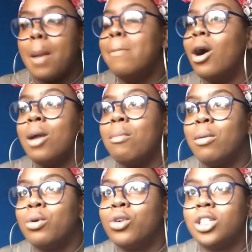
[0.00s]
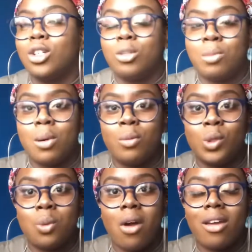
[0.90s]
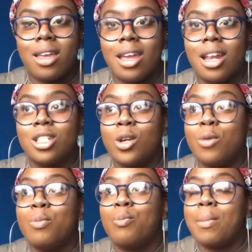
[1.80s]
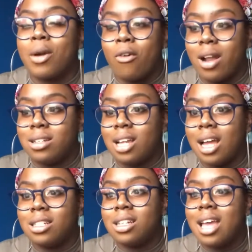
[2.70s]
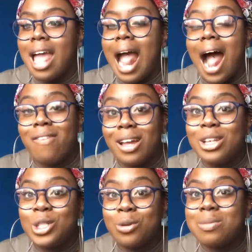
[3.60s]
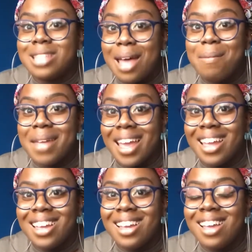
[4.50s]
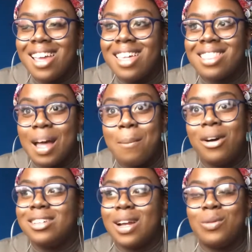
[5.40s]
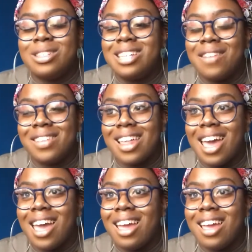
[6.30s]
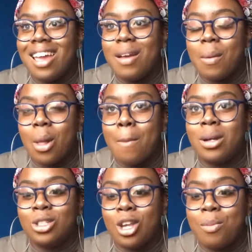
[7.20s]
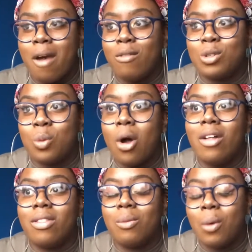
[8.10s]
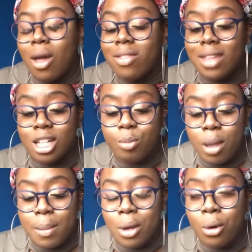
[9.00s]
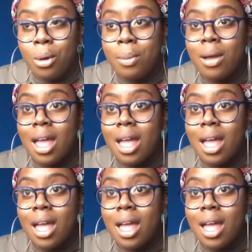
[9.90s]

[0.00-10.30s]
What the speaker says: My mum couldn't, because my mum was working, so it would be my granddad. And that used to upset me, that my dad was never there. Like, my two parents weren't there to pick me up.